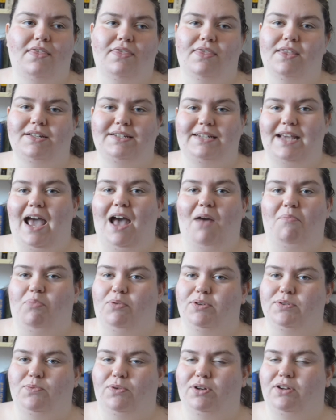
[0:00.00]
The dab
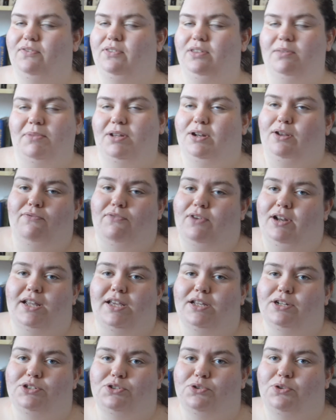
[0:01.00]
was one of them, and I really
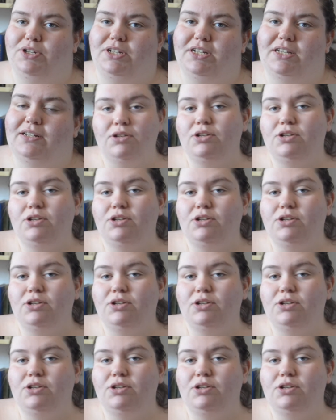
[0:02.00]
enjoyed it.